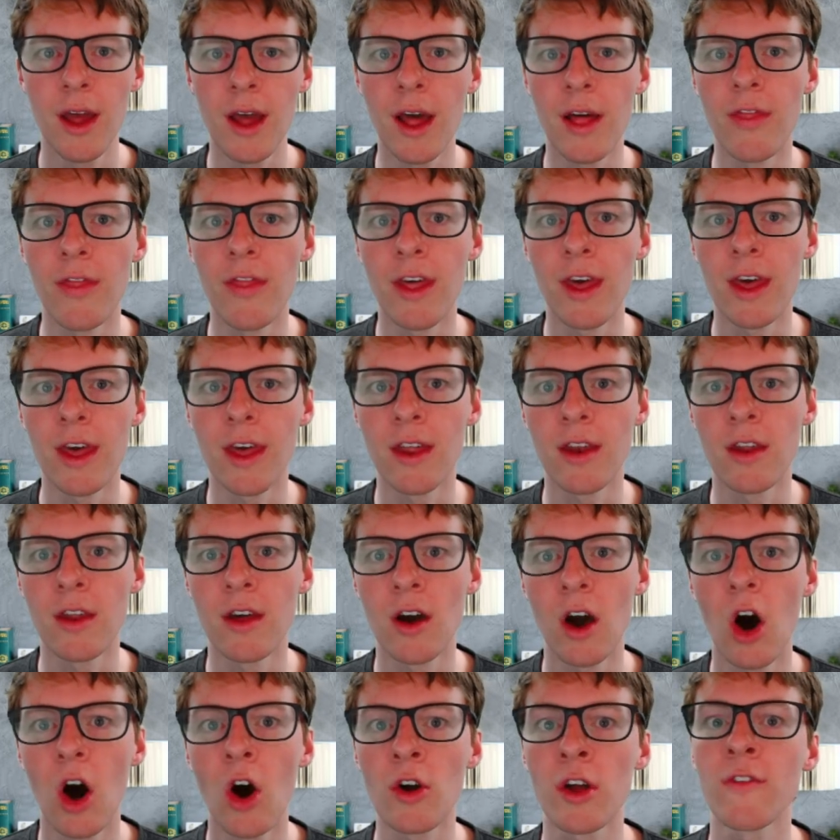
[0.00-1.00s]
And
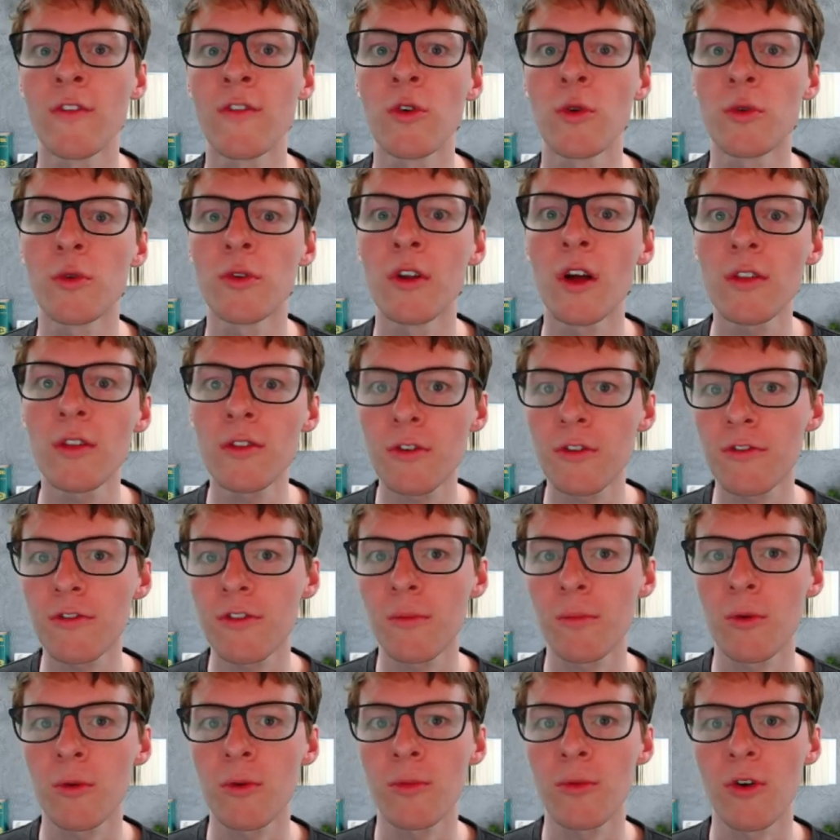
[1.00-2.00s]
then I'll give you another
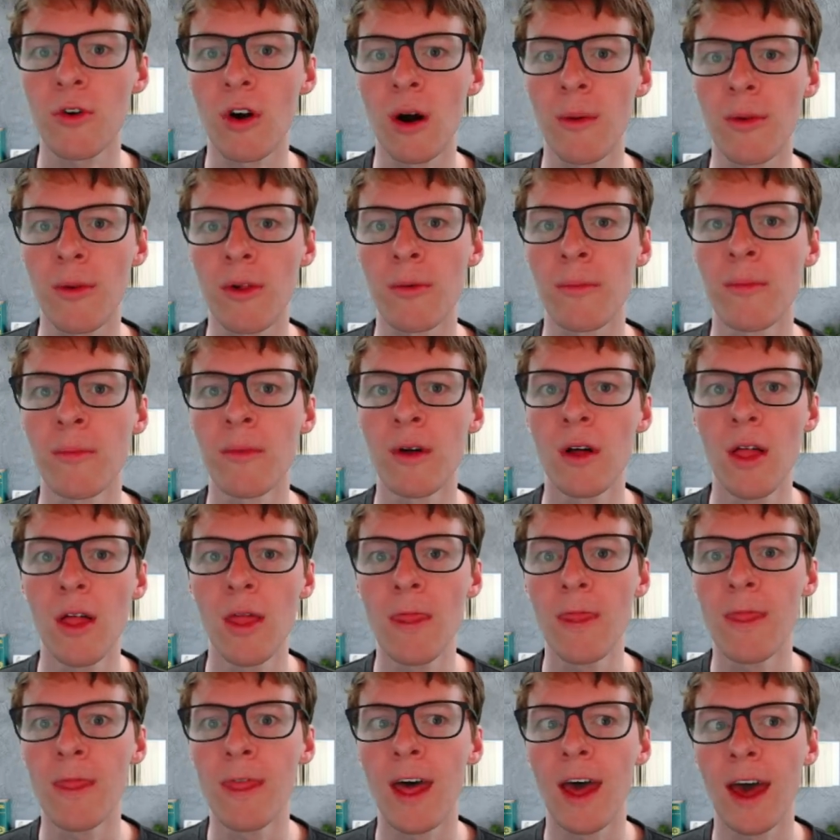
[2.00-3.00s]
simple problem
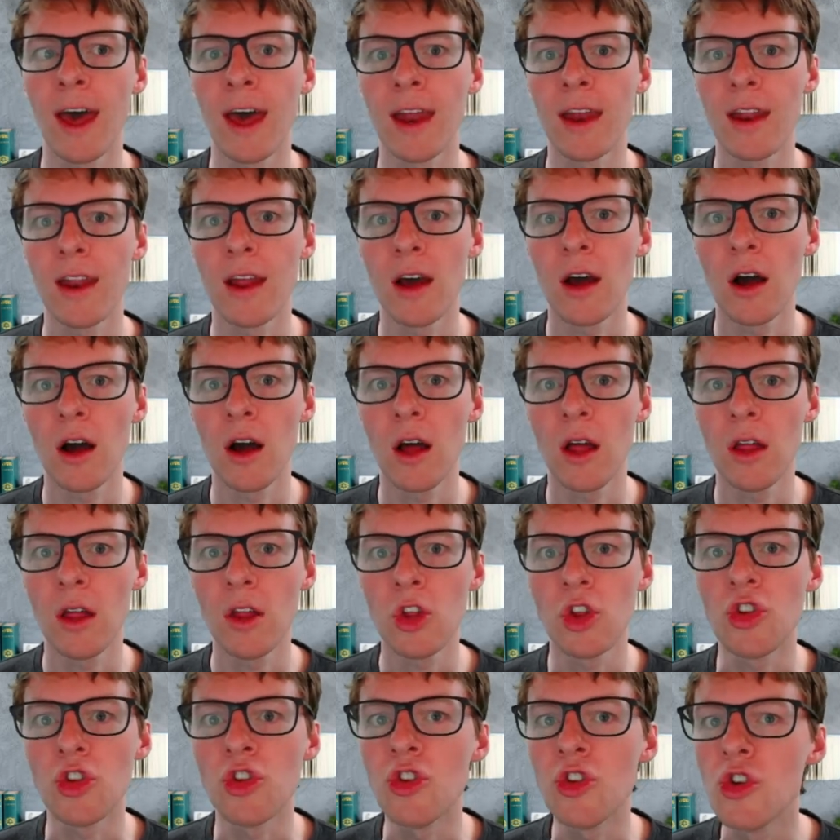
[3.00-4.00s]
that
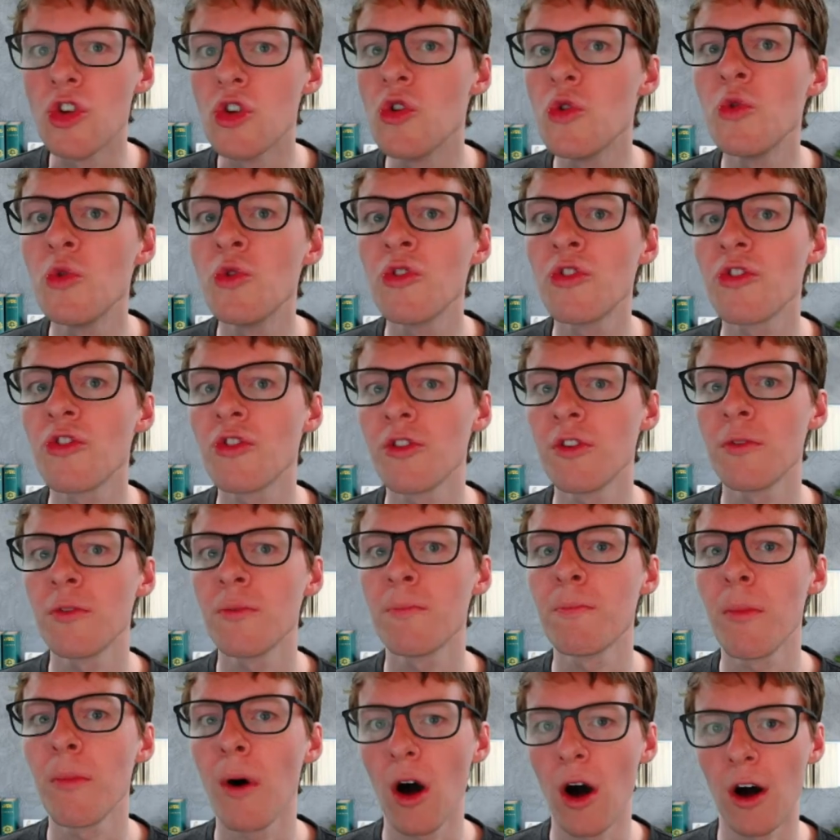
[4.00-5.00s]
you
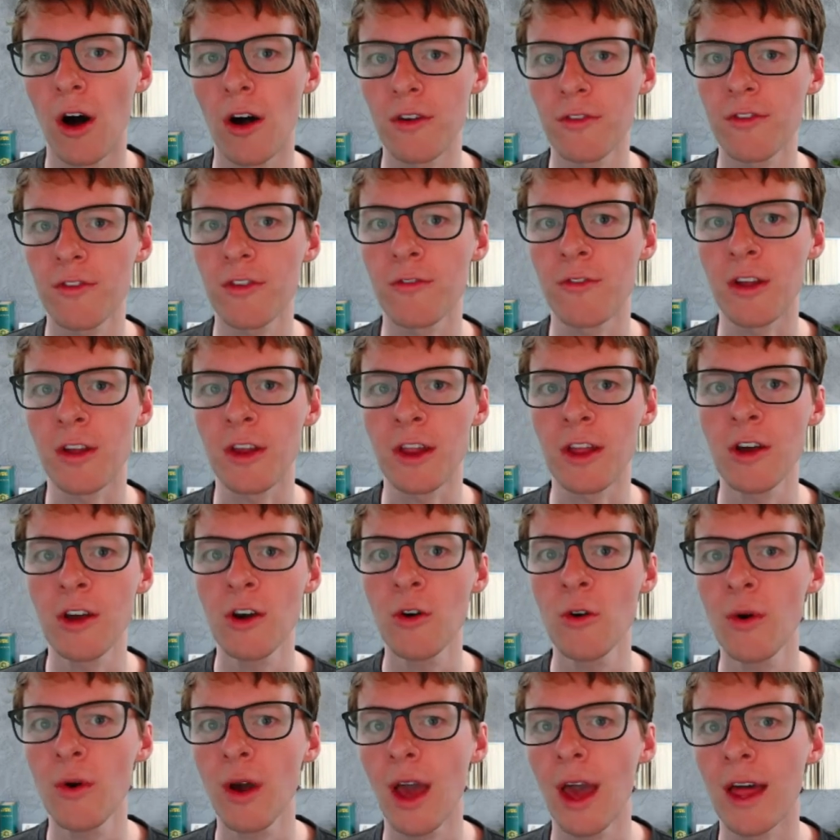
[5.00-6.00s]
should pause the
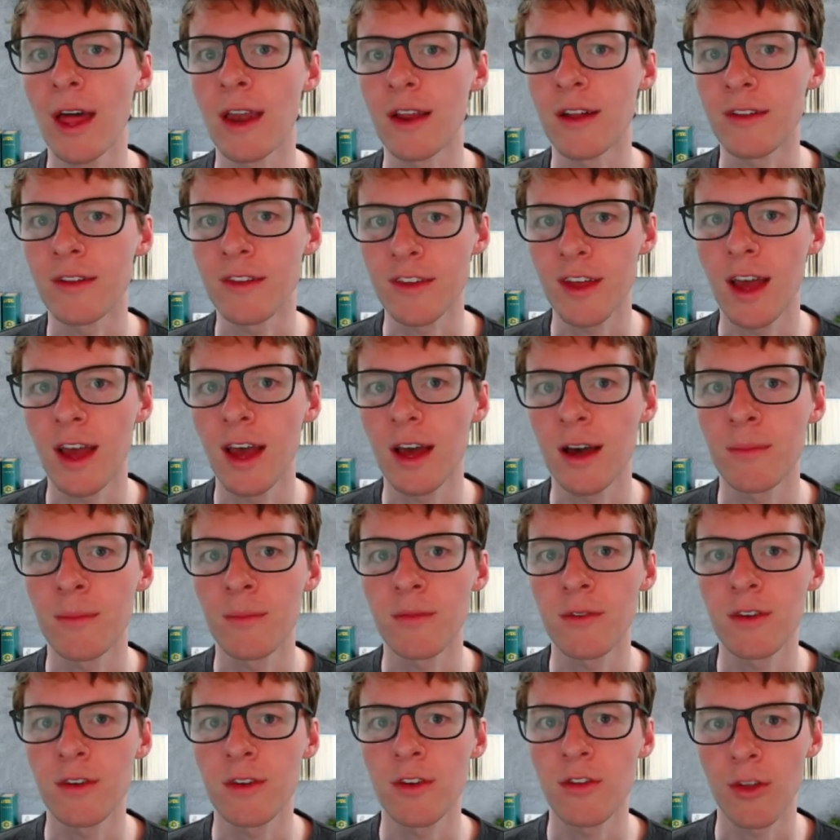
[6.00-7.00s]
video and
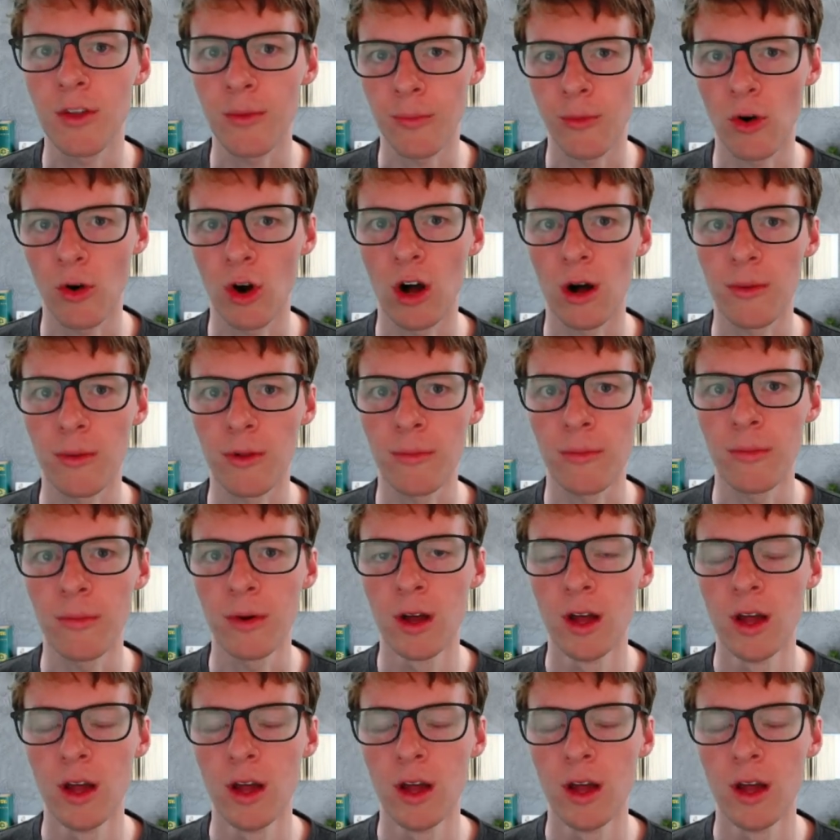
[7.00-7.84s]
attempt the problem.